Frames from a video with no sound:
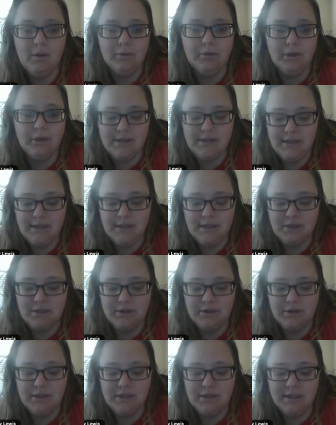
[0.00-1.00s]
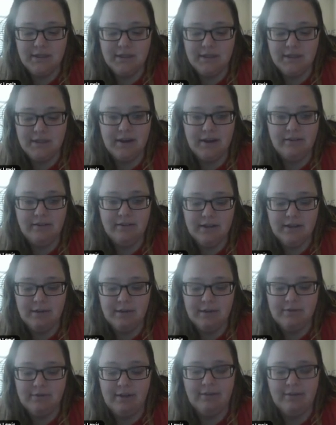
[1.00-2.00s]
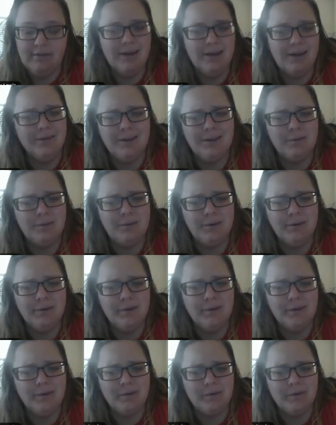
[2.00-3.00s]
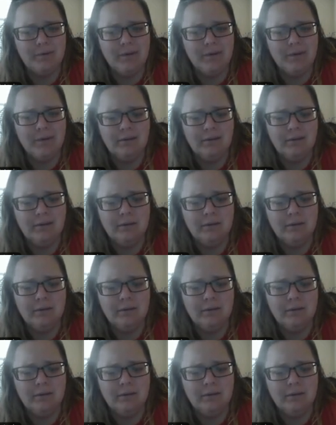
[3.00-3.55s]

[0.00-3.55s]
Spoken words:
Parentheses 365 times 5. I really hope you're doing this with me.